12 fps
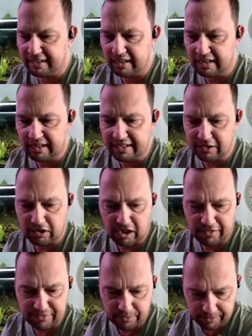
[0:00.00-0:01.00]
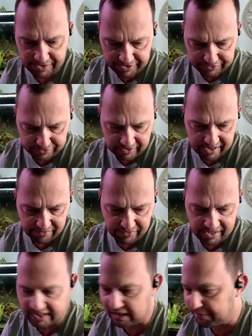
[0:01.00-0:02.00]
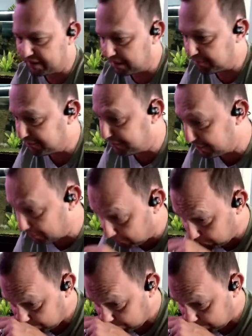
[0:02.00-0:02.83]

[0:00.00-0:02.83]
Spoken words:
later on in the week. So I have that coming up too.